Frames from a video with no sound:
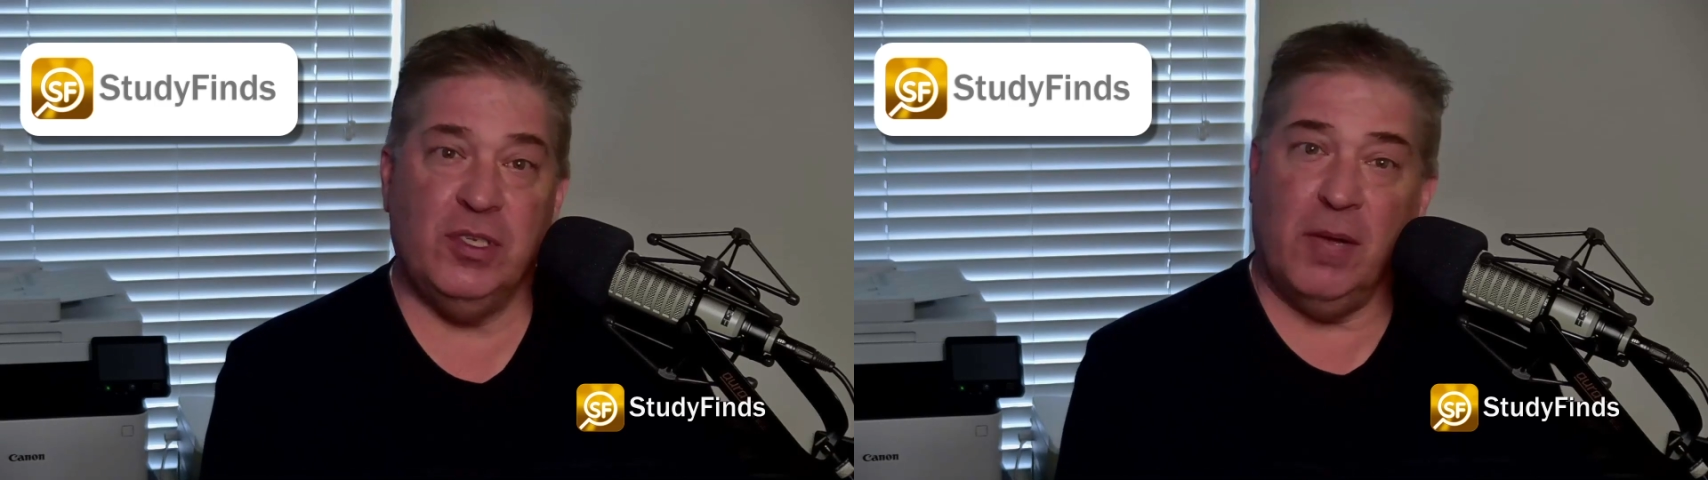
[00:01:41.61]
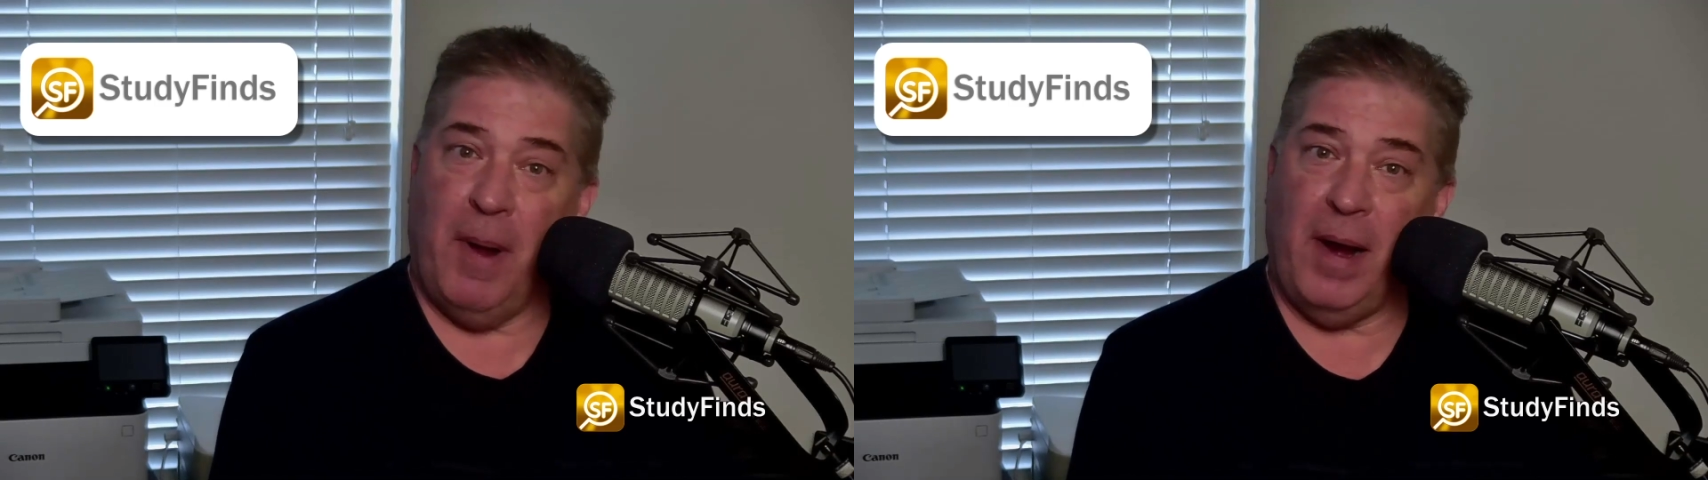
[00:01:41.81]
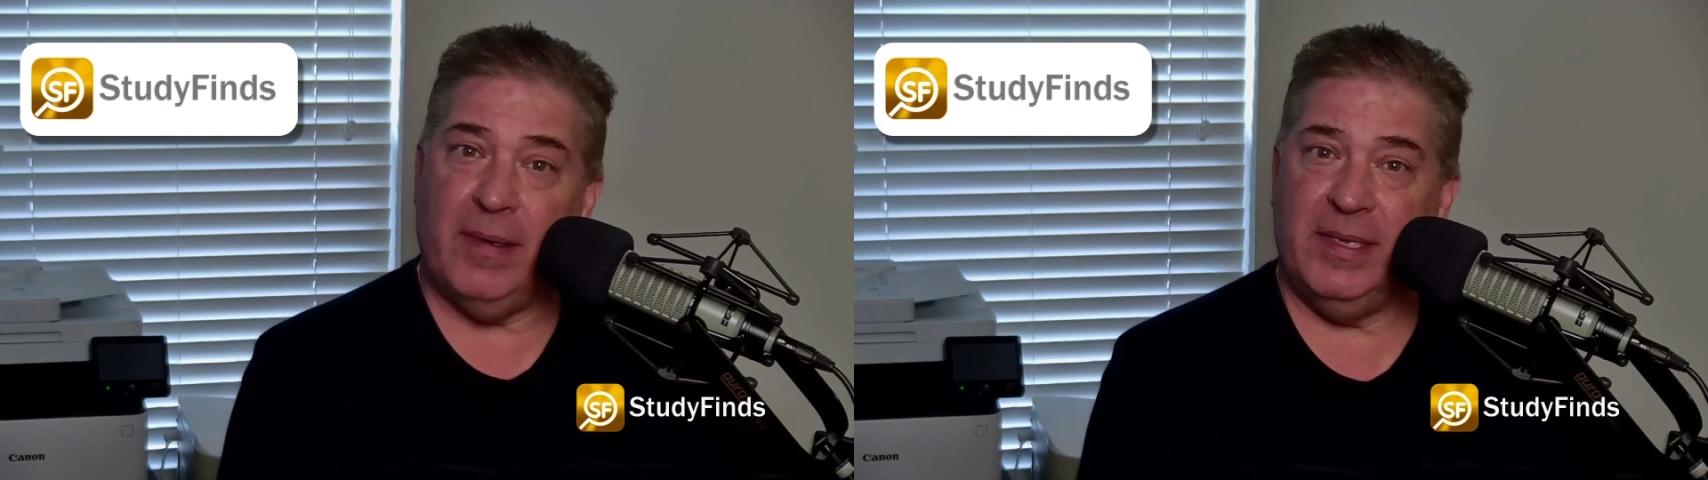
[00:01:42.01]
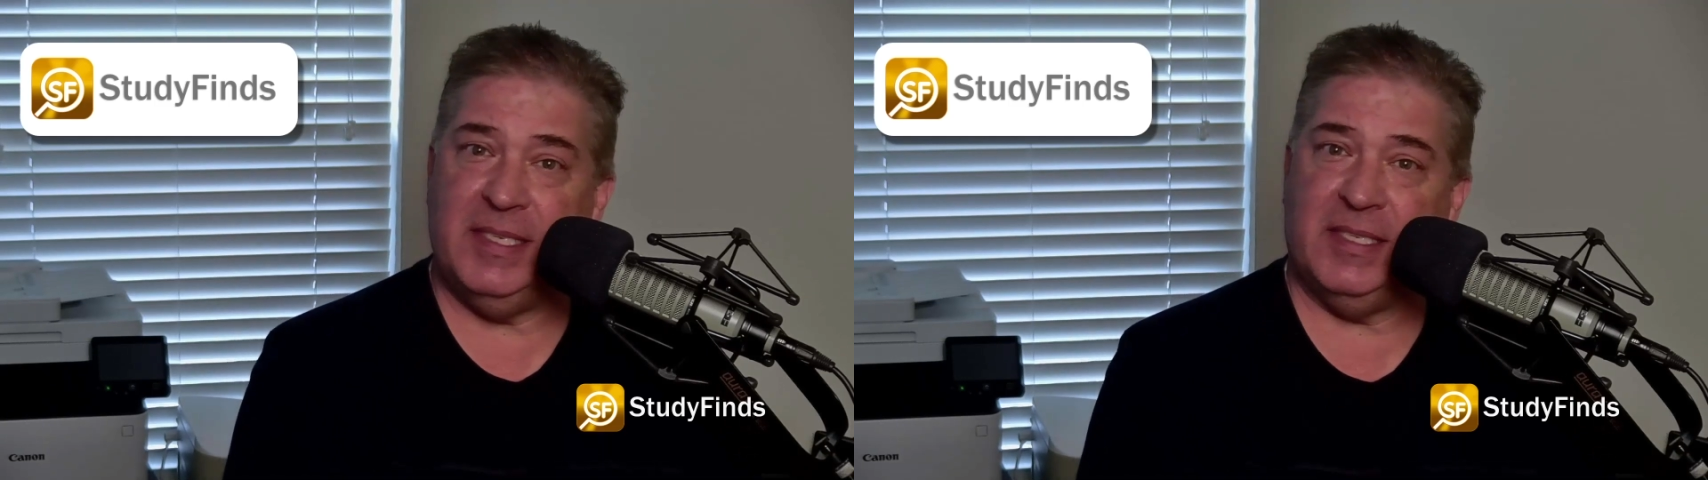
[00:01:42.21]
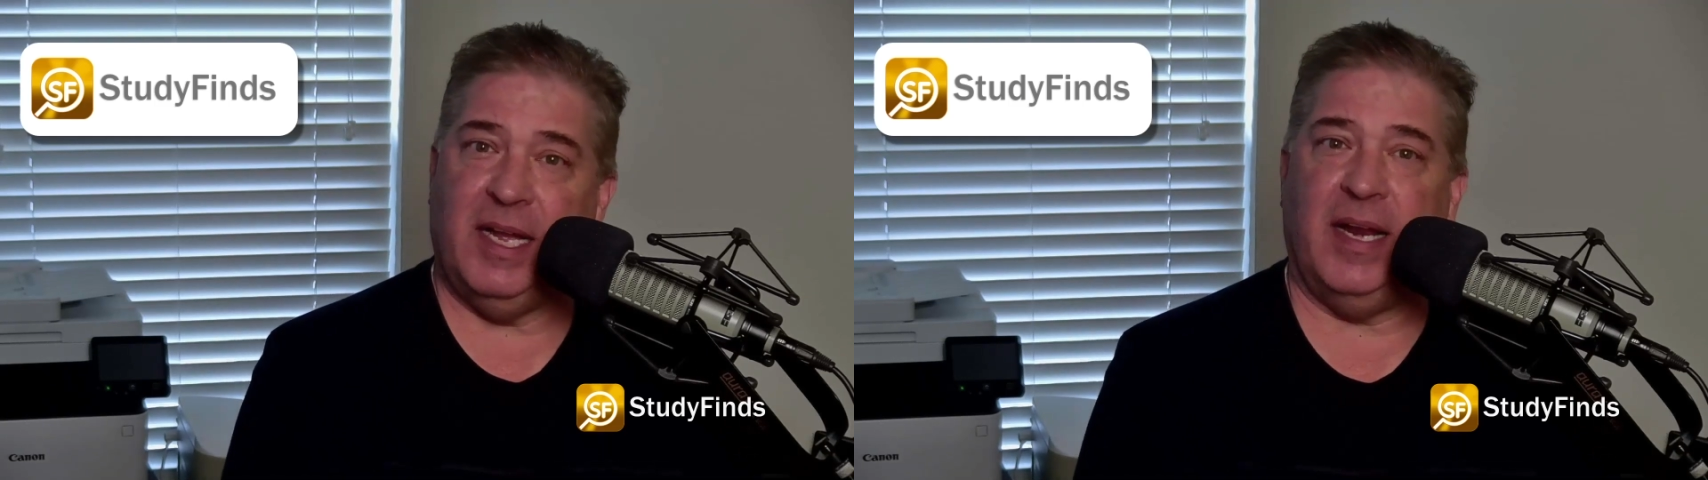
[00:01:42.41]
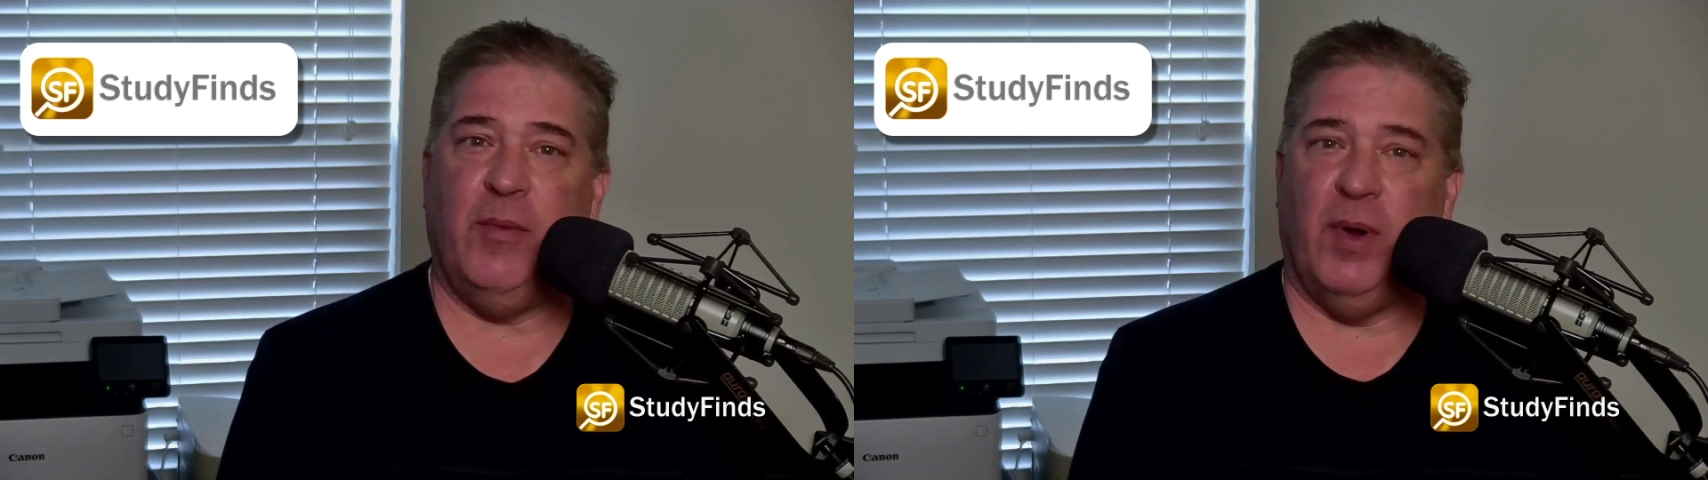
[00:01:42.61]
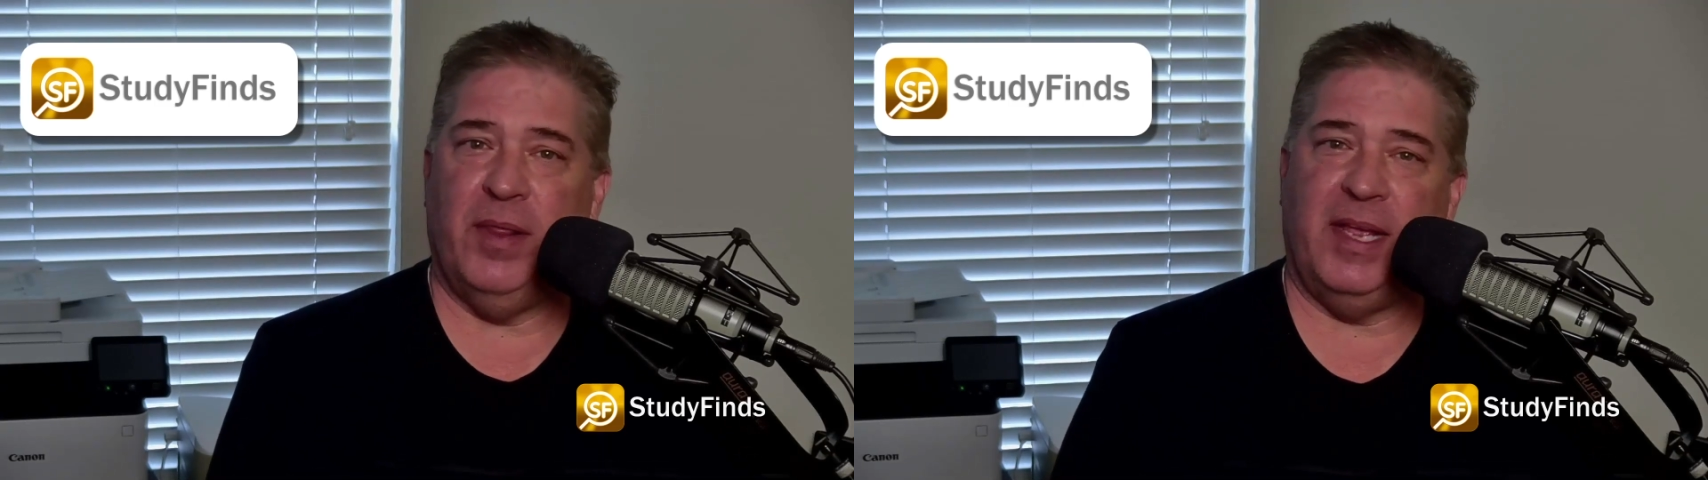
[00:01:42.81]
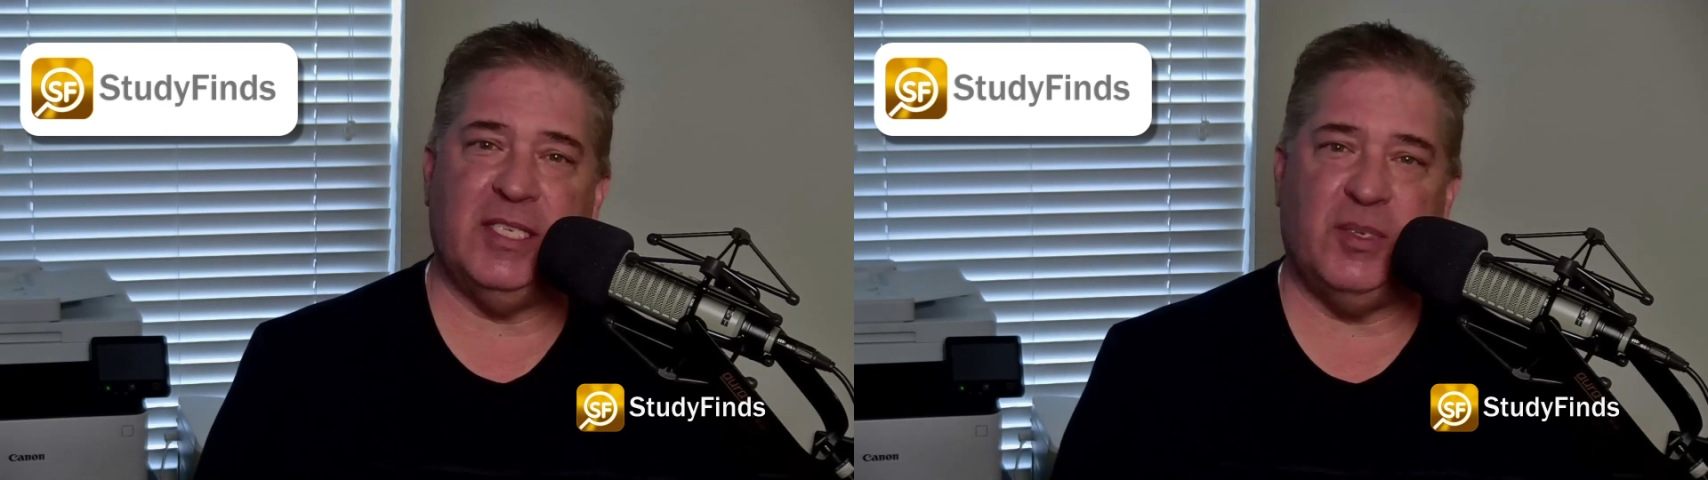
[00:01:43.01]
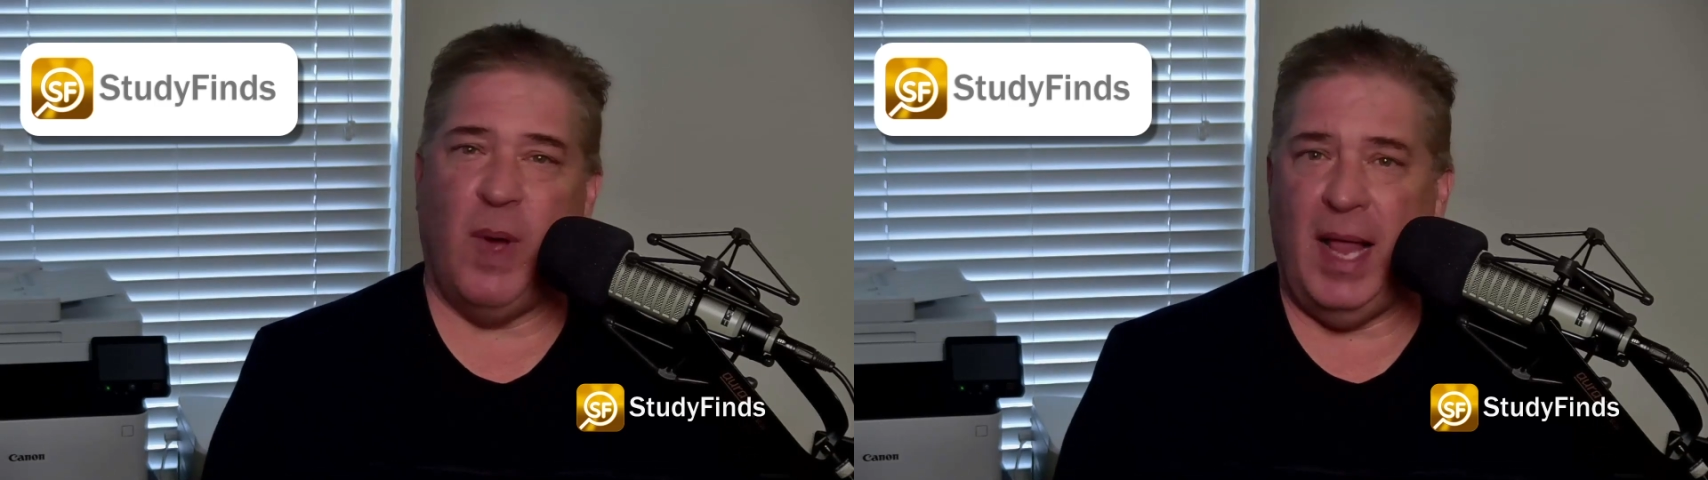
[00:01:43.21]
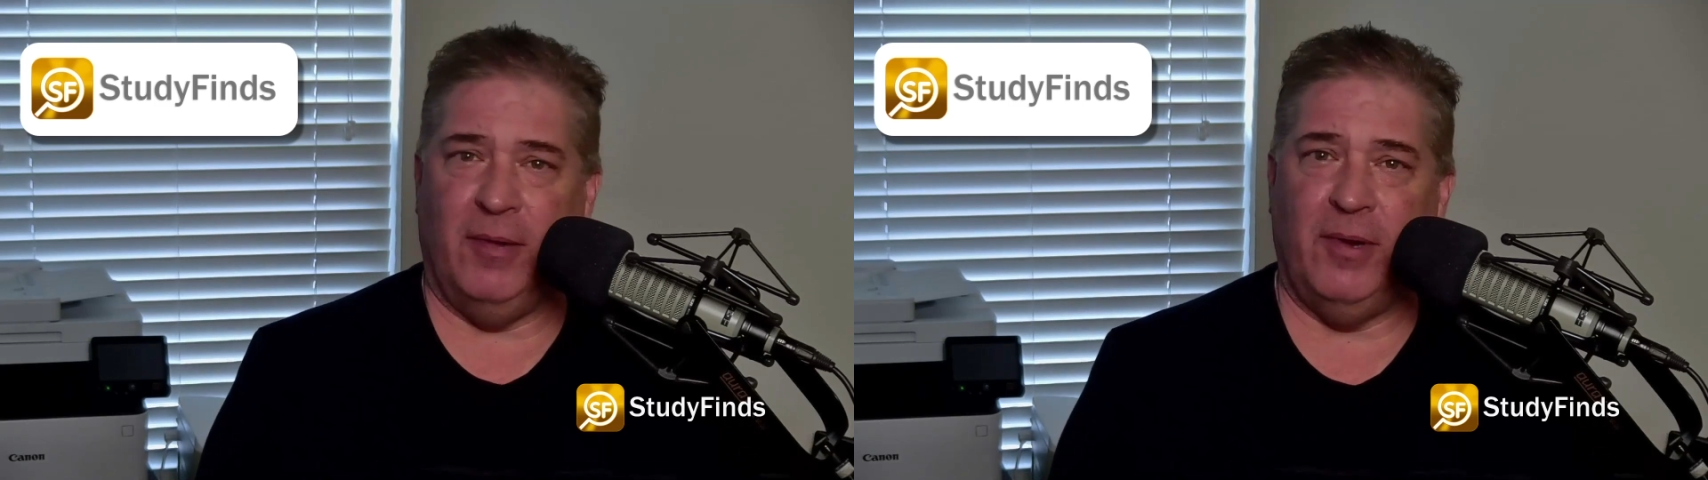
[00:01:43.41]
took part in this study where they
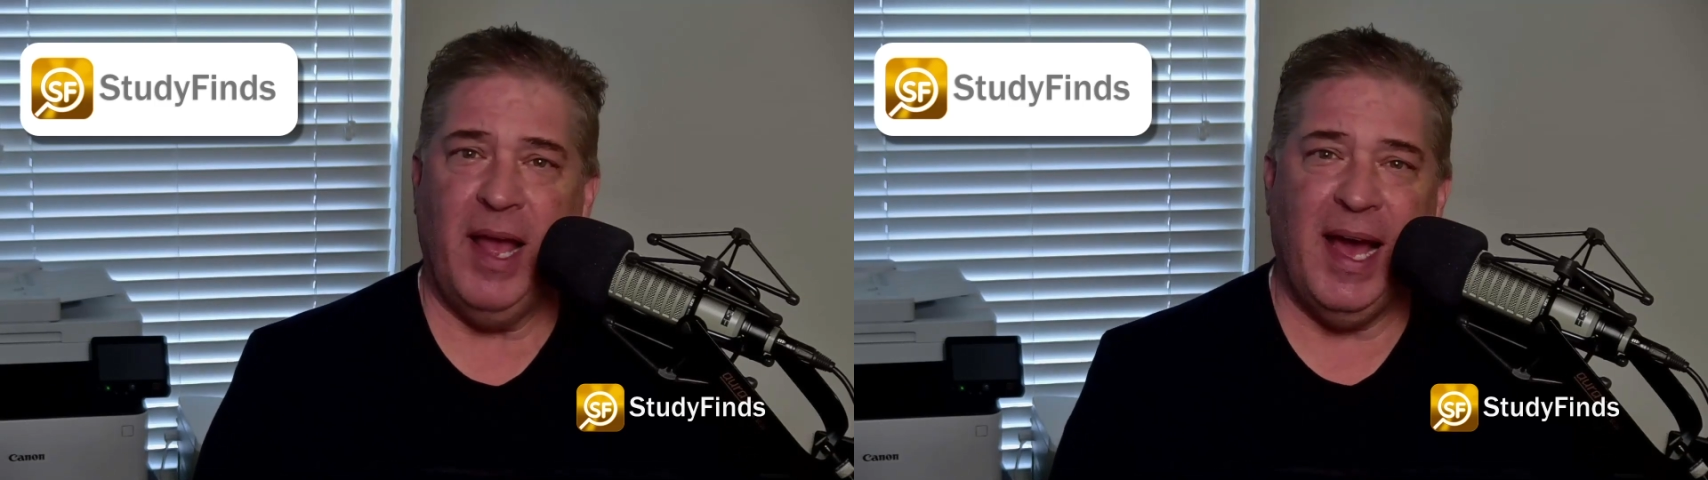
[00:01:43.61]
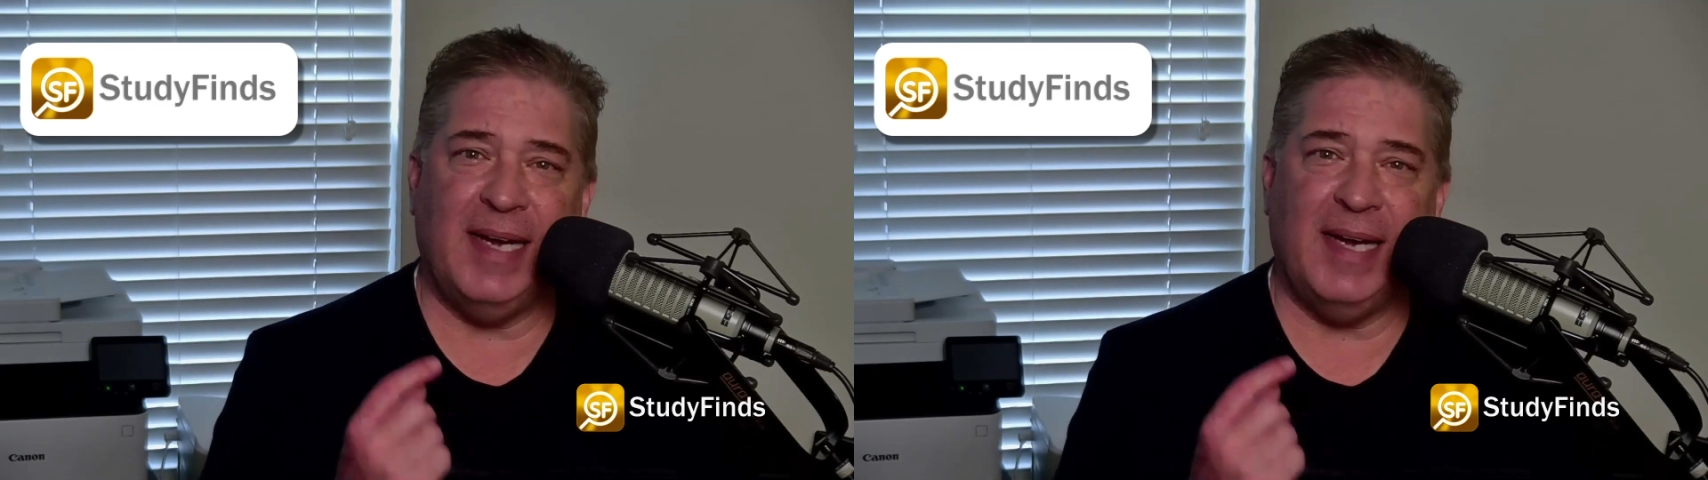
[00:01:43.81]
swallowed